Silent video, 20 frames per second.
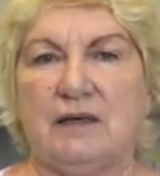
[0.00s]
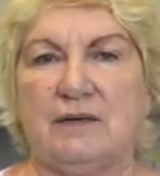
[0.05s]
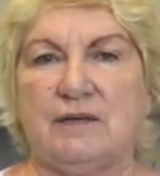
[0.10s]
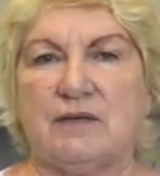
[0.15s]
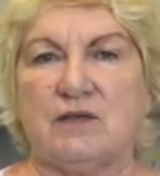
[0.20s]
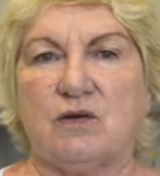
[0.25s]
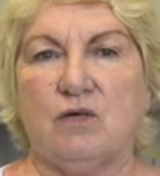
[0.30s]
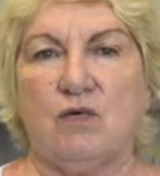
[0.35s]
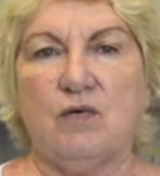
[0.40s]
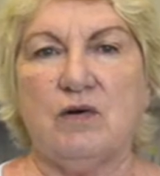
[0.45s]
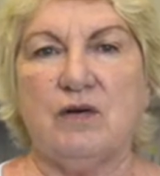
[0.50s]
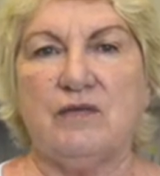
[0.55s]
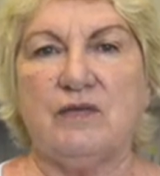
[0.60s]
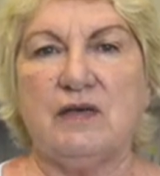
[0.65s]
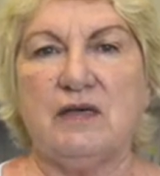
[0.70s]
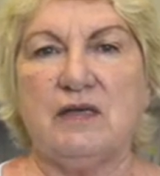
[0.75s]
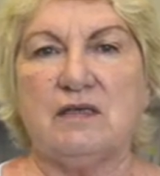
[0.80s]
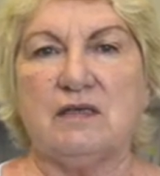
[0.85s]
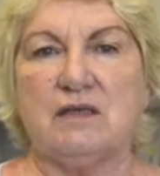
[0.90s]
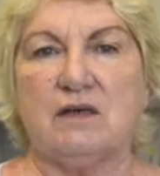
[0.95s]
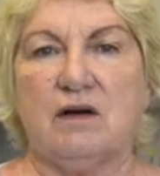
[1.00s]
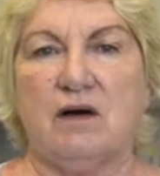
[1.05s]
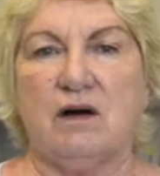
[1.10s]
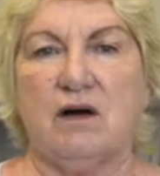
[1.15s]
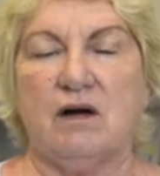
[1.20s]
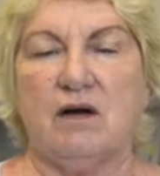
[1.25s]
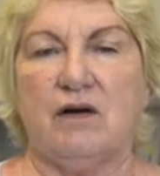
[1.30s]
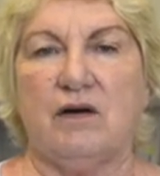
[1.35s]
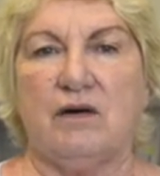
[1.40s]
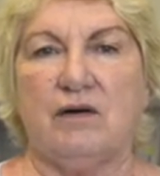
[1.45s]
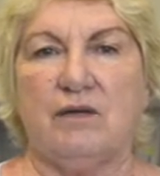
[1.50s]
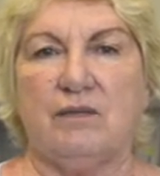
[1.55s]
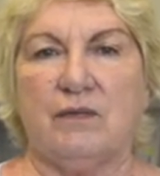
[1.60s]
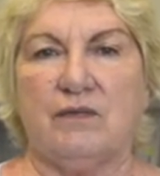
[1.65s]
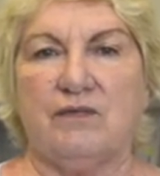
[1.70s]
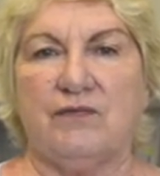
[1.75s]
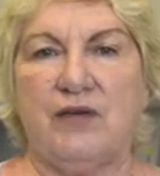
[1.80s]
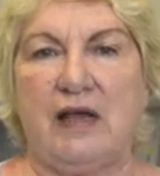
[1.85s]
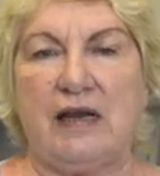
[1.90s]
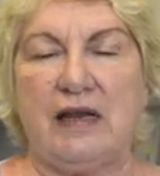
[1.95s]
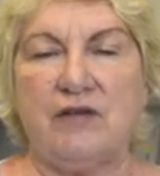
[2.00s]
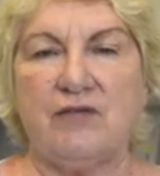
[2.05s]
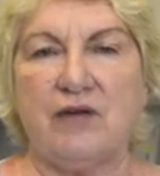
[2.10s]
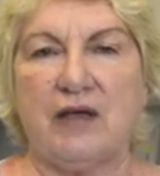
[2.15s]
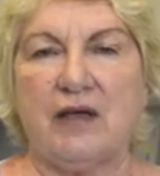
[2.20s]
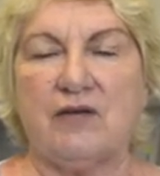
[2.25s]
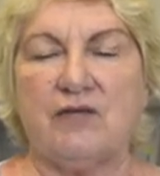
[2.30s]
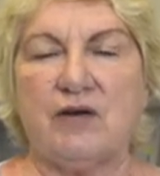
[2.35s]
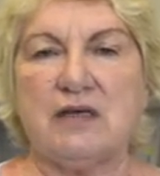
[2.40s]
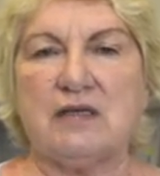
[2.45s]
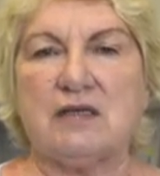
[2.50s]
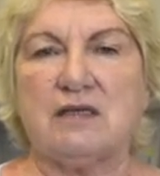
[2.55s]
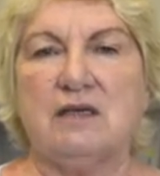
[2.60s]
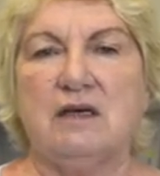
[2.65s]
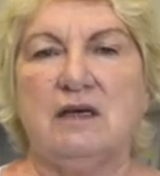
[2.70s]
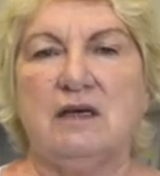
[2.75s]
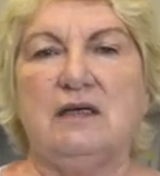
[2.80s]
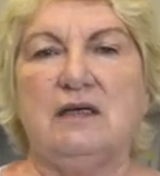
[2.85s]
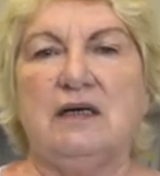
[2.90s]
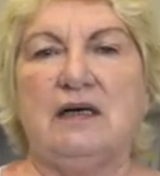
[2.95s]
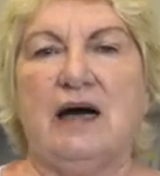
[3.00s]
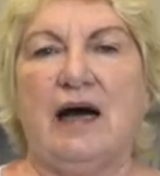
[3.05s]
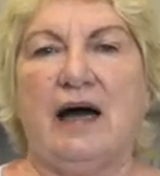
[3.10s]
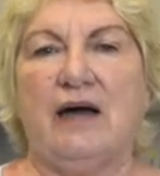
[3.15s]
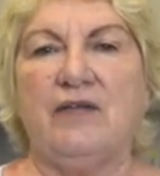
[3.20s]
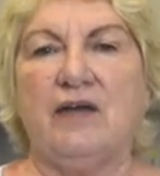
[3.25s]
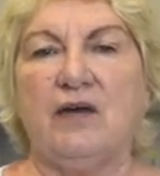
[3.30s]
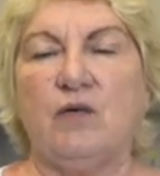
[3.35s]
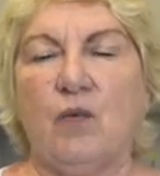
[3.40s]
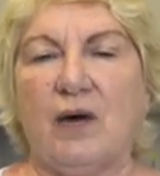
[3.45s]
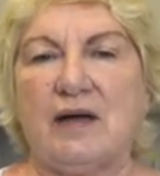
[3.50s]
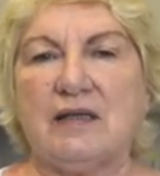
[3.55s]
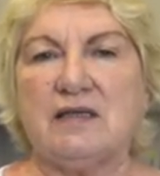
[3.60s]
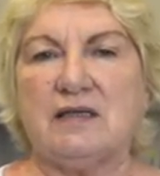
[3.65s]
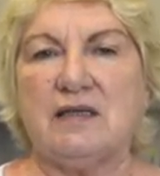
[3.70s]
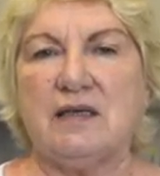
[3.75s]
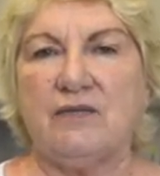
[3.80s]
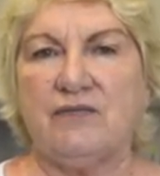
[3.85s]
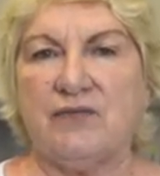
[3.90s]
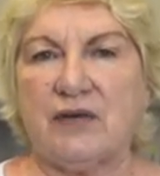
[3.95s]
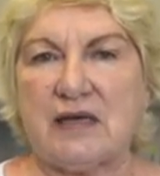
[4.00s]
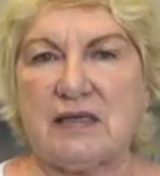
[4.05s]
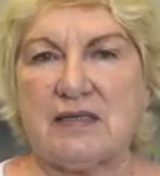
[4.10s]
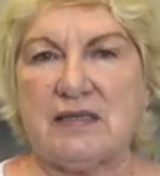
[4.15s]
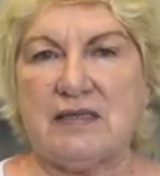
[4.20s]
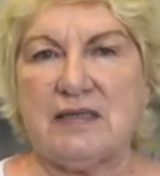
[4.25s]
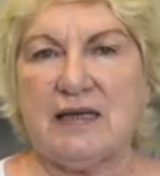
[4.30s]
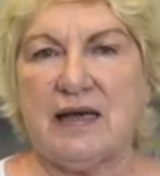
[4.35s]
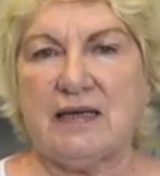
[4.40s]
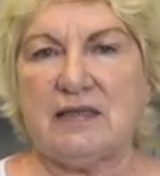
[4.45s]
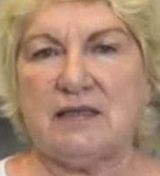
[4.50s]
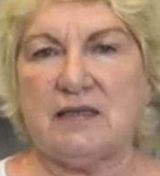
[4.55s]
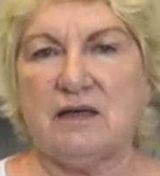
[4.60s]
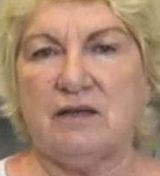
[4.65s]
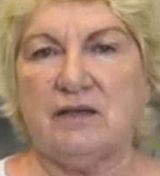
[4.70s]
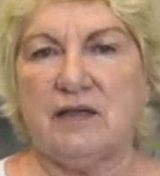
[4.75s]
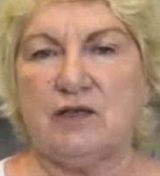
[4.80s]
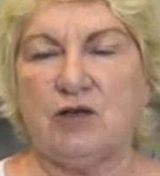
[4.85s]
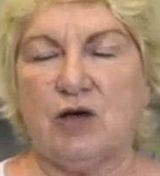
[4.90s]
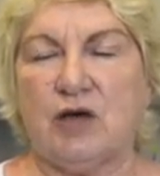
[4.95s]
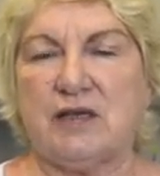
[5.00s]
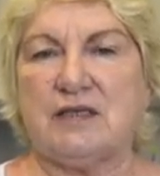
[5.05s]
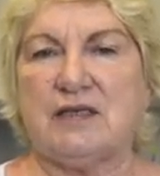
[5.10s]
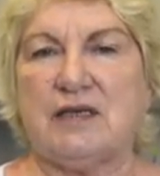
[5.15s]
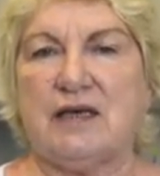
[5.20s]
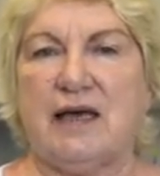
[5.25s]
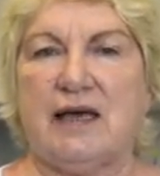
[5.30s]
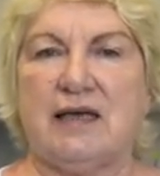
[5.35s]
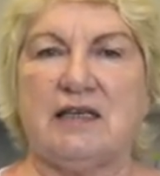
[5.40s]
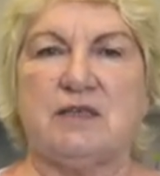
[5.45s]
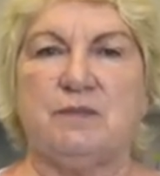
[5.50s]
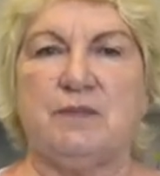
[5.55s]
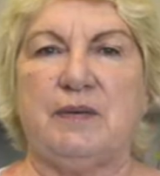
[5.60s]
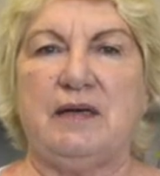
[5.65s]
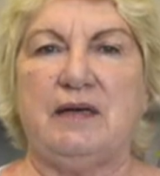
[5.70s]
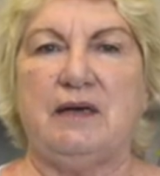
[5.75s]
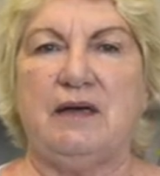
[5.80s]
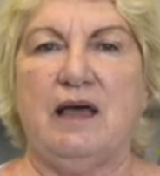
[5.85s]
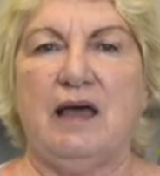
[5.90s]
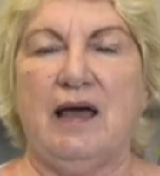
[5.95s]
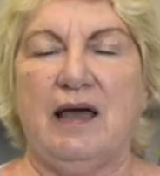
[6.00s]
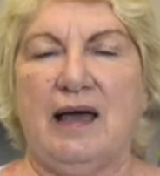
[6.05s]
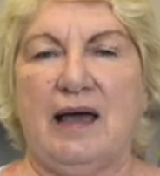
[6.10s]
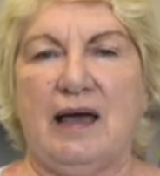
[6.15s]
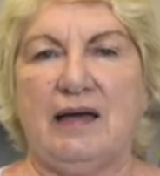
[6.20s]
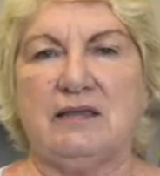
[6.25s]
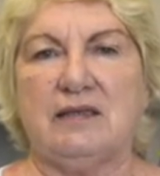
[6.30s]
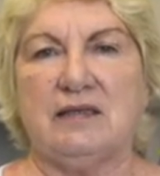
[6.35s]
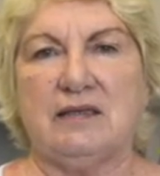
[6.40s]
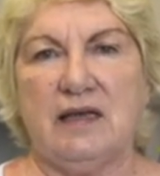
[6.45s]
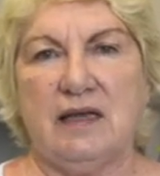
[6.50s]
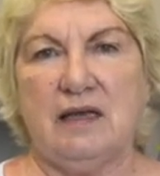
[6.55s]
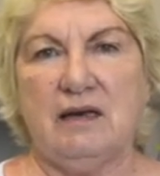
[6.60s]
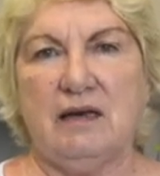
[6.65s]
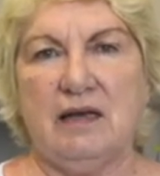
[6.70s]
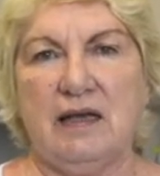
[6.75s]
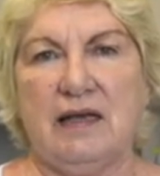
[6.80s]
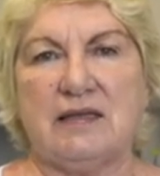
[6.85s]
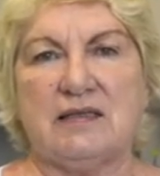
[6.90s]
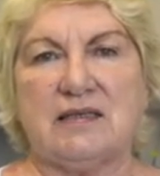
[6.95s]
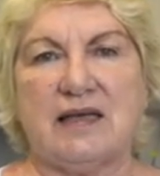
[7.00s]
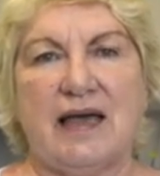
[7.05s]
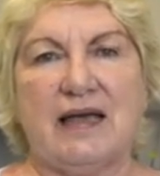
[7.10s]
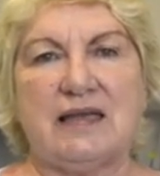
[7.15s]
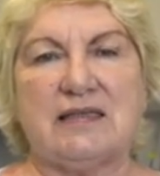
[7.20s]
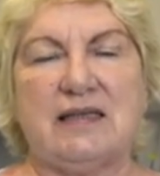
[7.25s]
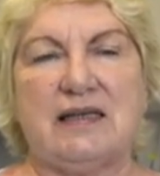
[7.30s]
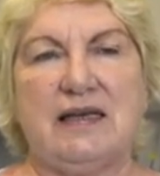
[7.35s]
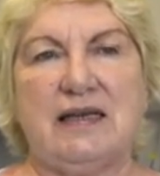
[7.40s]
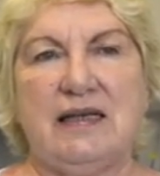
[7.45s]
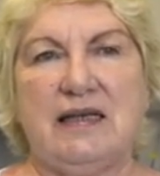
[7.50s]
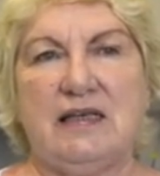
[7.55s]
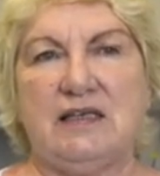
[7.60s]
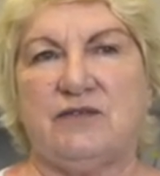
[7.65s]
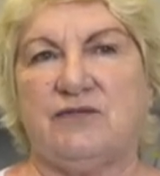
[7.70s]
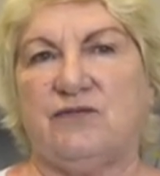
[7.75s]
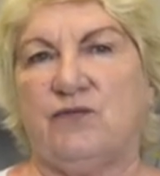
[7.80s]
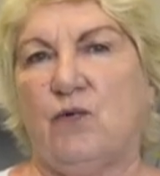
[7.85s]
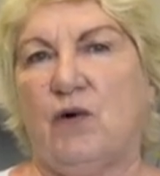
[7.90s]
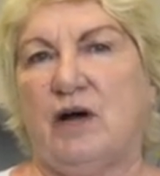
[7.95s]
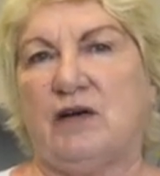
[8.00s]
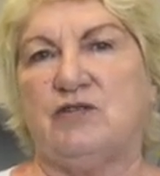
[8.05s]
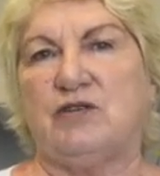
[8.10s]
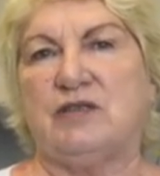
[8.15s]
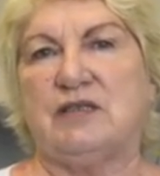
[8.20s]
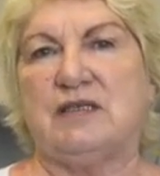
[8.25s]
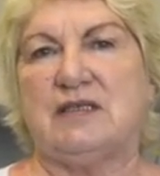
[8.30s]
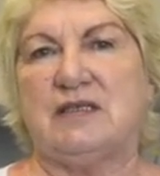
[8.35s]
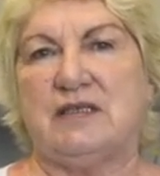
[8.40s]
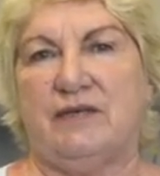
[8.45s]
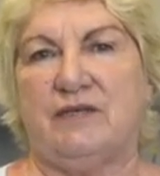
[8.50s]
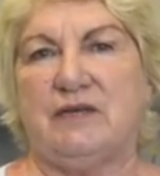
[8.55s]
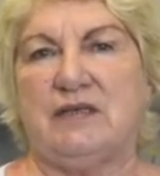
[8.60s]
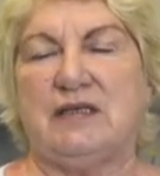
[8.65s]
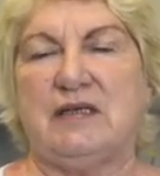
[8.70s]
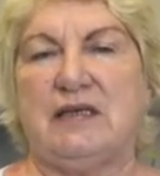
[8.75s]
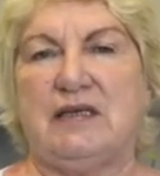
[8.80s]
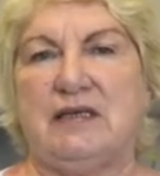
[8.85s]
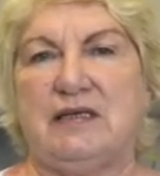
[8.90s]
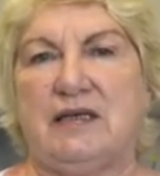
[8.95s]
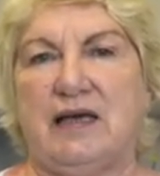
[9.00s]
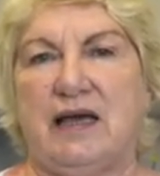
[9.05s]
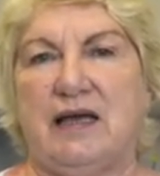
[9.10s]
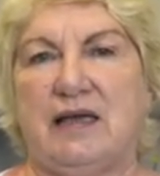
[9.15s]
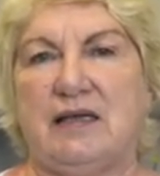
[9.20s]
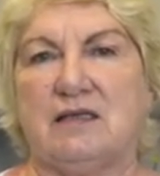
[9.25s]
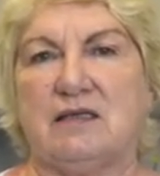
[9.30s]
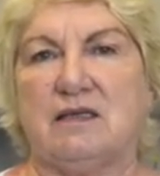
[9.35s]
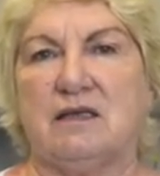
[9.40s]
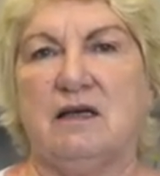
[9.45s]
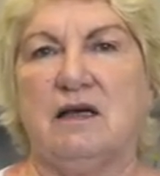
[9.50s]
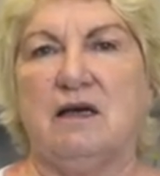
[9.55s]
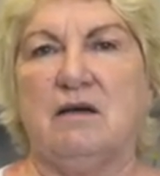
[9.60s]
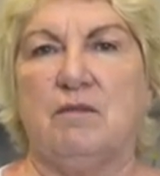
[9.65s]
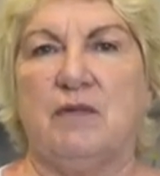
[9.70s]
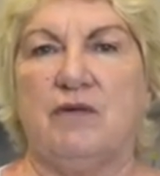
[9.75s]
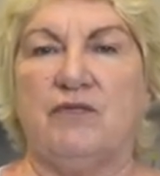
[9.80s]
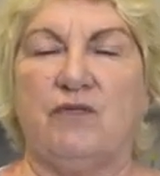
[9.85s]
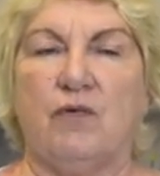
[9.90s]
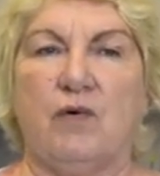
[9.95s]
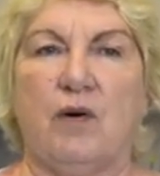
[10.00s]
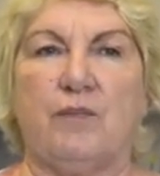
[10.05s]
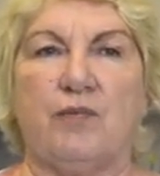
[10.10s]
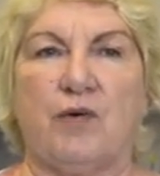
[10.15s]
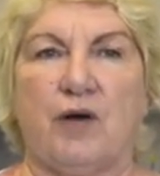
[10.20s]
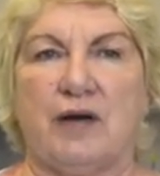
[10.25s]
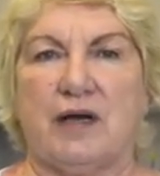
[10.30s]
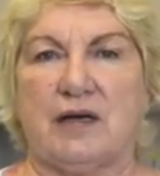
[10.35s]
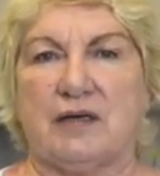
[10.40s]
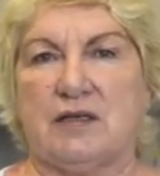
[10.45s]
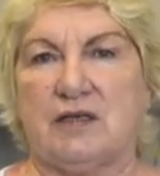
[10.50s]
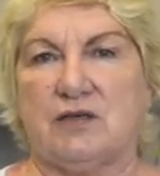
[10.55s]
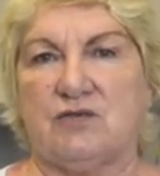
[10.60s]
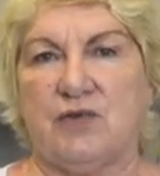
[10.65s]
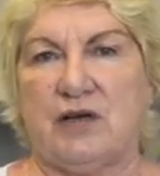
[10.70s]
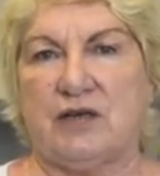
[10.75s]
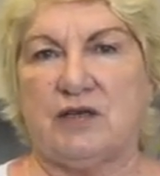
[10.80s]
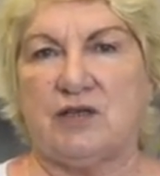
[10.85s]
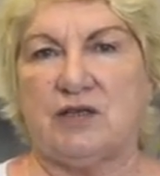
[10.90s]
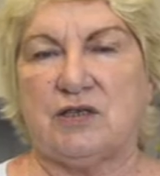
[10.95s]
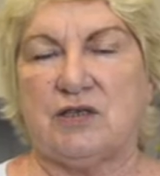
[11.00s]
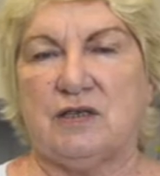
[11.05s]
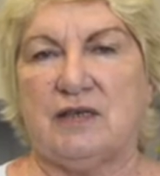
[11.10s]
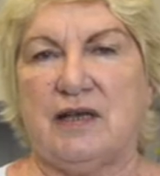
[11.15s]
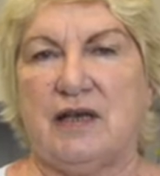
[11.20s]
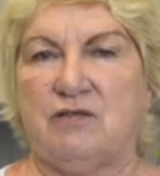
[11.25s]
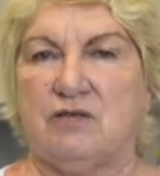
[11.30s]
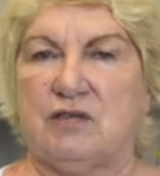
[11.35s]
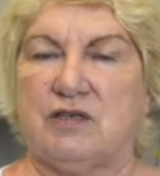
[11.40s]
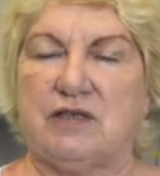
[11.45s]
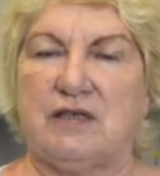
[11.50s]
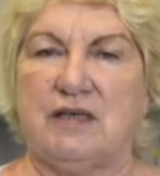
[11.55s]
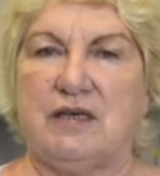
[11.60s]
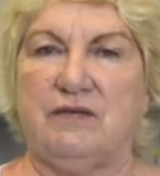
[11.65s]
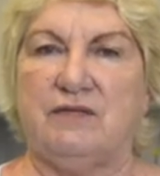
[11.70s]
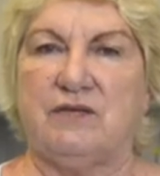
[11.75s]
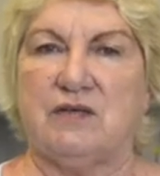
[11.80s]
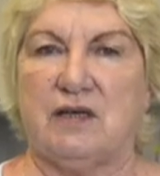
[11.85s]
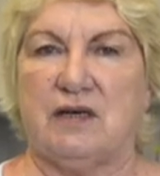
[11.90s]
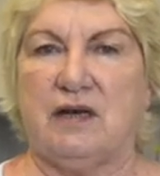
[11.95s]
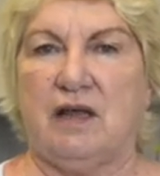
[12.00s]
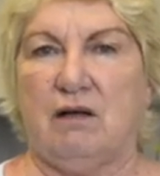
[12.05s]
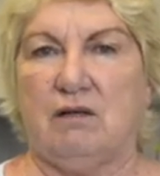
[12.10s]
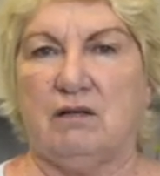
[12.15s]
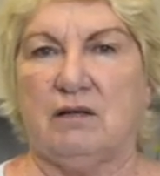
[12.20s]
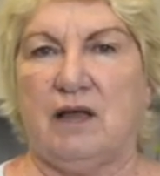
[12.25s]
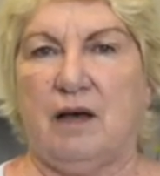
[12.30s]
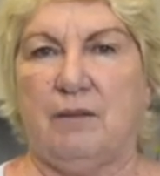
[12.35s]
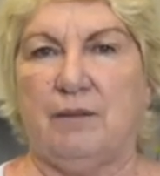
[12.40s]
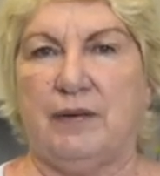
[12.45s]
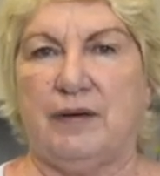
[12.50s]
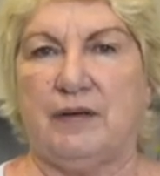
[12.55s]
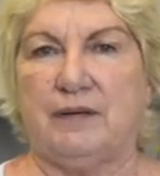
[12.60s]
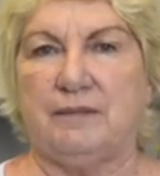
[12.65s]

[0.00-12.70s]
So all of these are fairly rigorous, and then once the efficacy data, the dossier has been handed in, it takes at least 417 days before a product is registered and receives an L number.